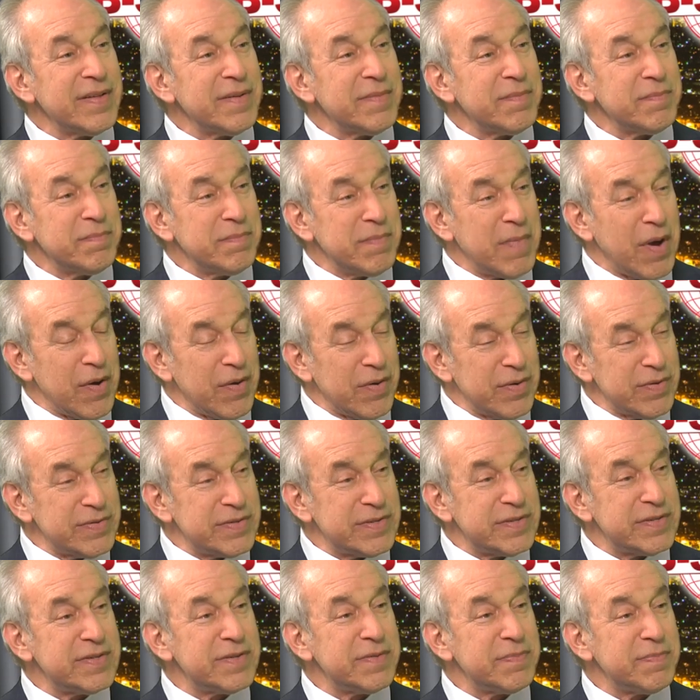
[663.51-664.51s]

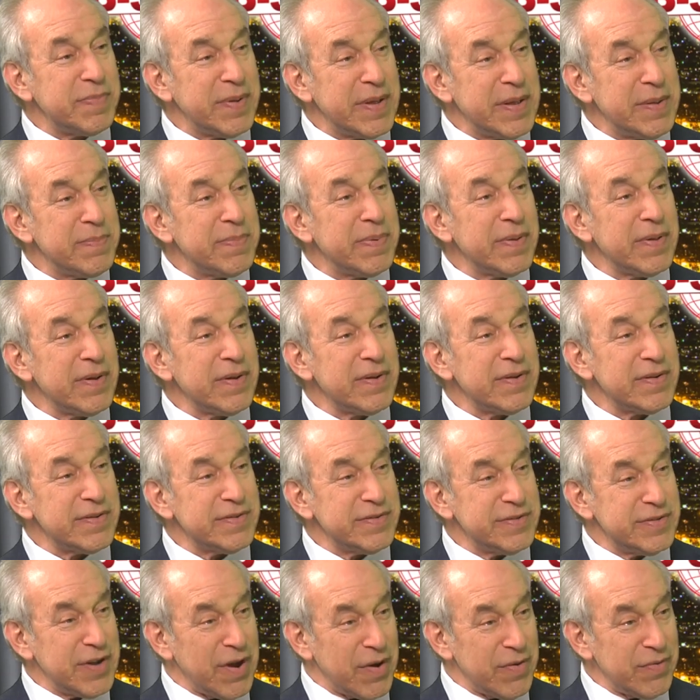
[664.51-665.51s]
most people
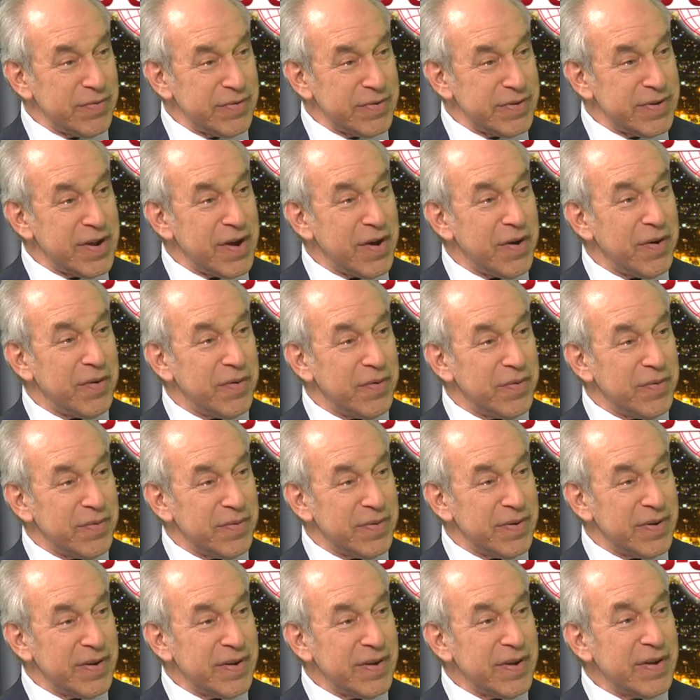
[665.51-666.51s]
don't know
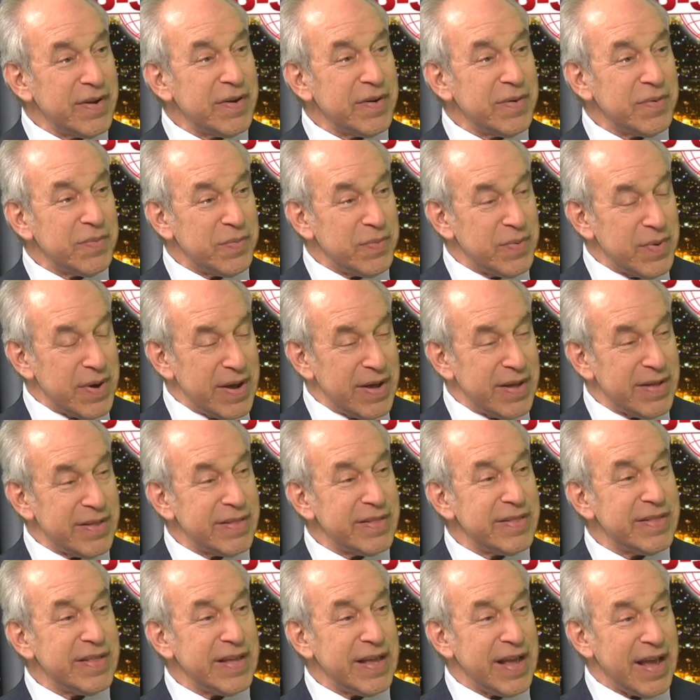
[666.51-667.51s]

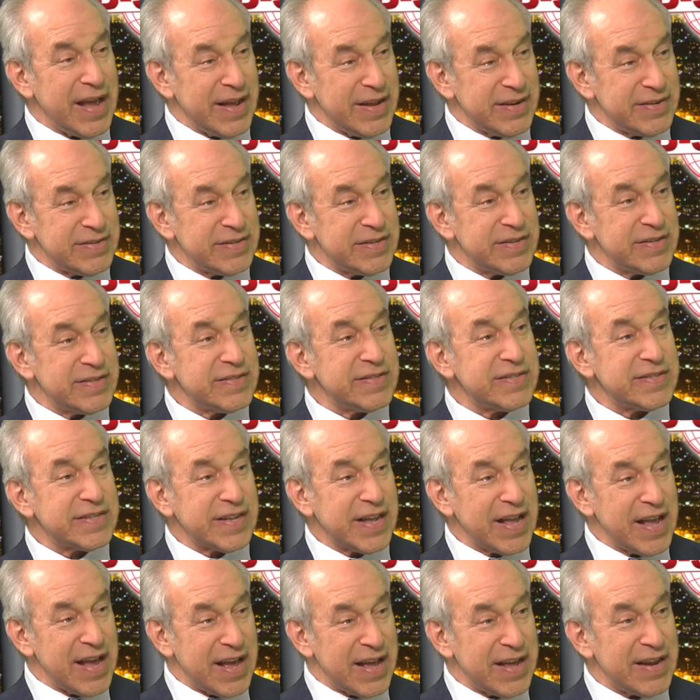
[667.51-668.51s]
what the agents
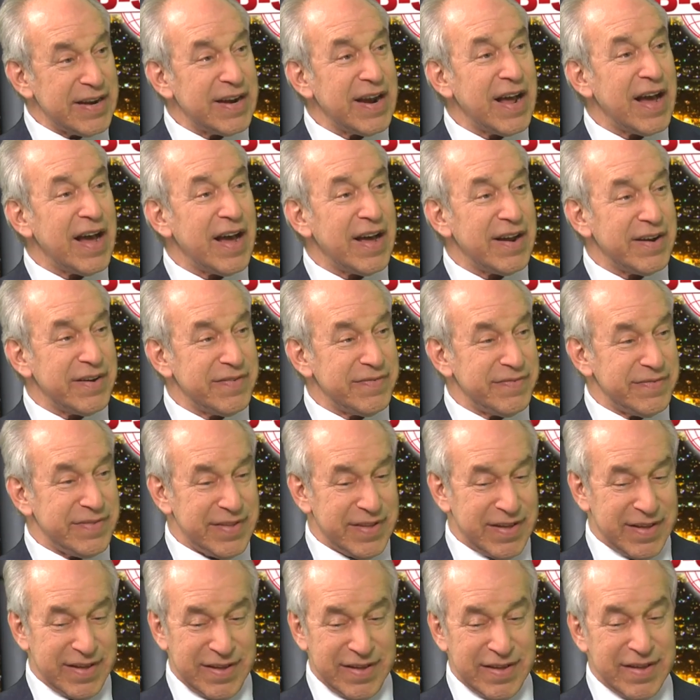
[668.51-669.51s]
get out of
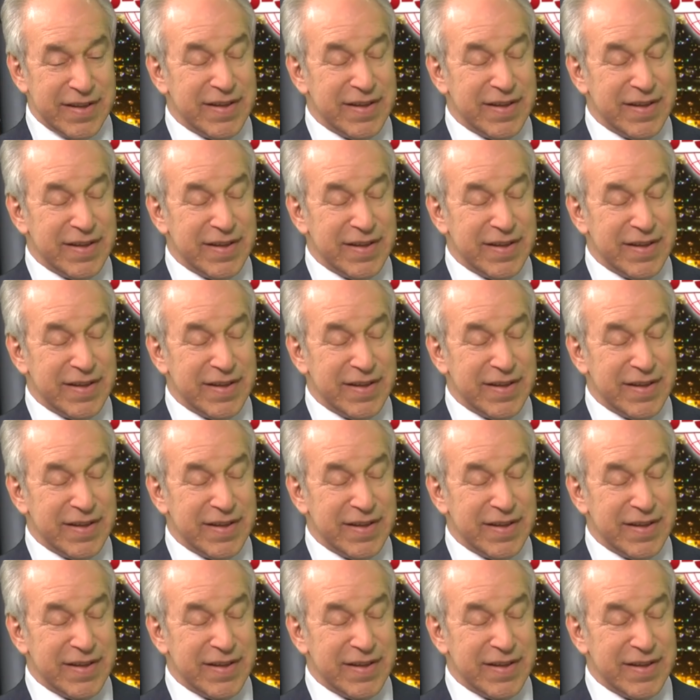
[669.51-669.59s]
the